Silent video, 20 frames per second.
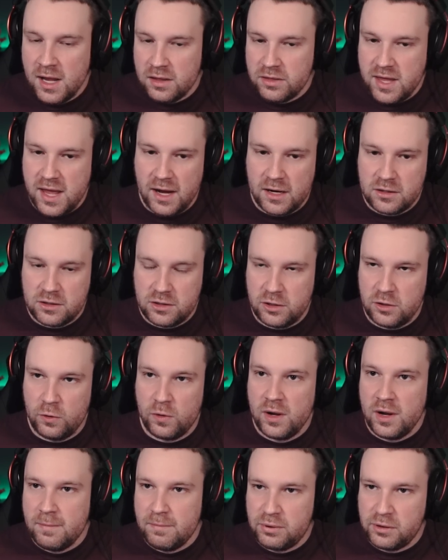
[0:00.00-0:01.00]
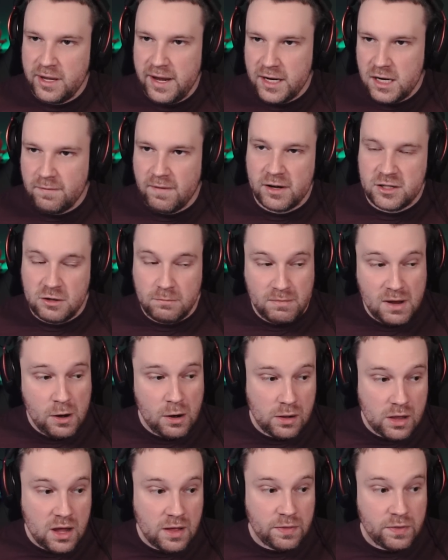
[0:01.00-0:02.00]
thanks to Plague Deviser
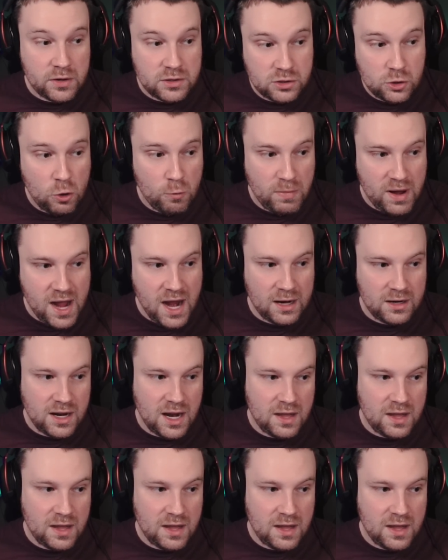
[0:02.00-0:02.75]
Merilith, the Soulbind,